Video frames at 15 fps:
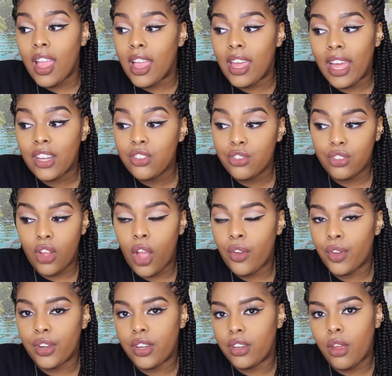and I just
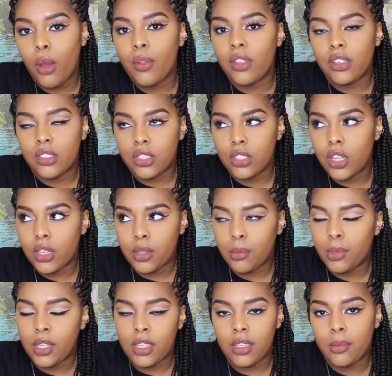already know that it's gonna
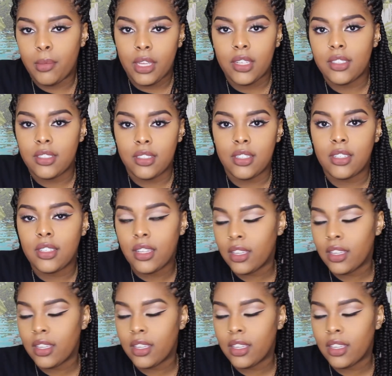be amazing.